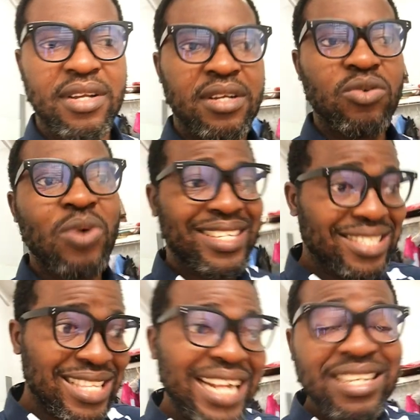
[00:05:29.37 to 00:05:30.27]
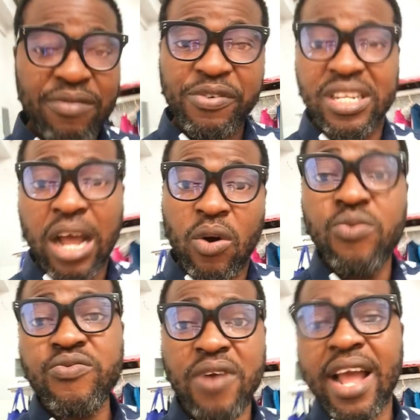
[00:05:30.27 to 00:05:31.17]
who are standing for their
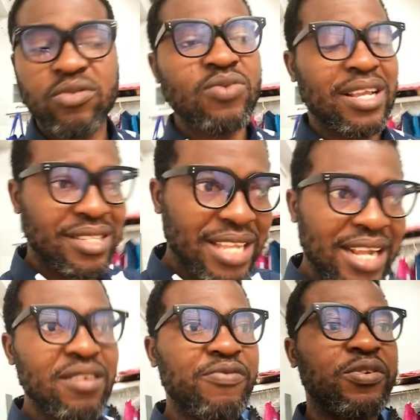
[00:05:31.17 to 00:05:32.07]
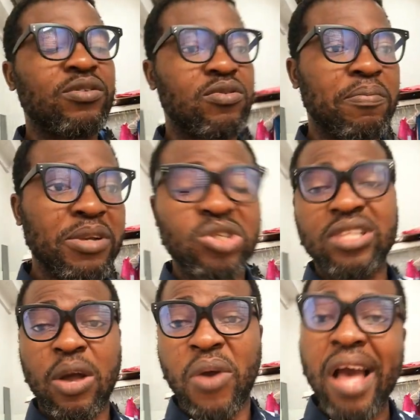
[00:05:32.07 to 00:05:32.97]
own right, who are standing to make sure
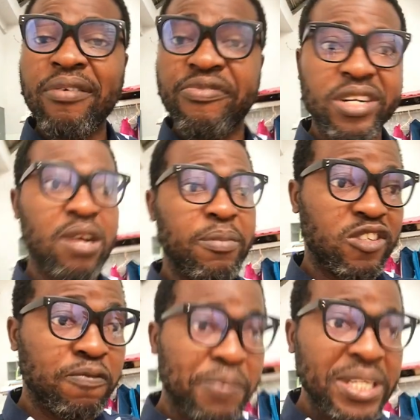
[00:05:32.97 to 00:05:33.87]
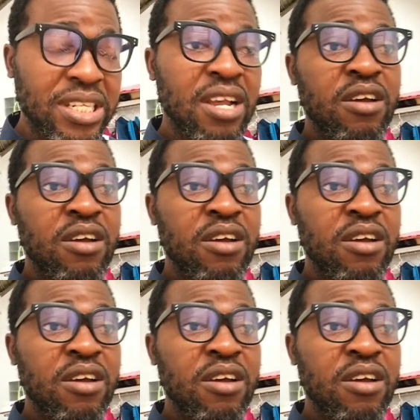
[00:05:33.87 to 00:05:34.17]
that we have freedom of speech,